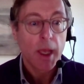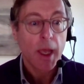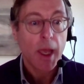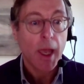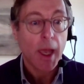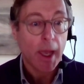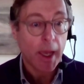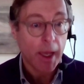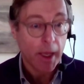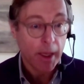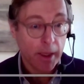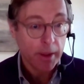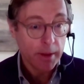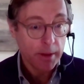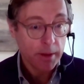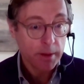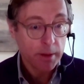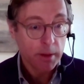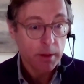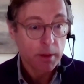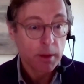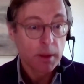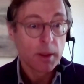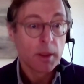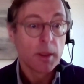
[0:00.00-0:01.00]
and
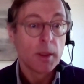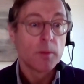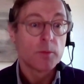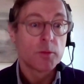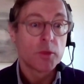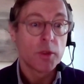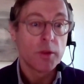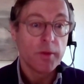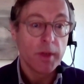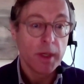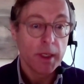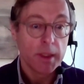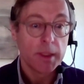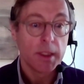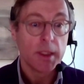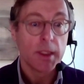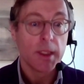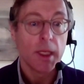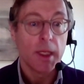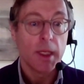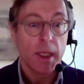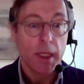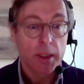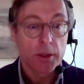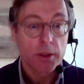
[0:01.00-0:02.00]
providing
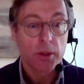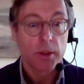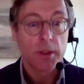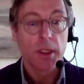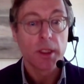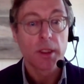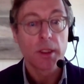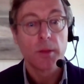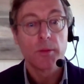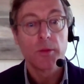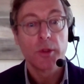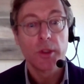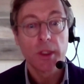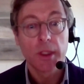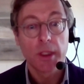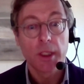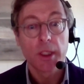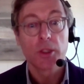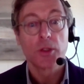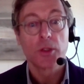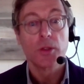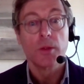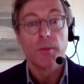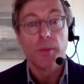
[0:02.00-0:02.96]
electronic communication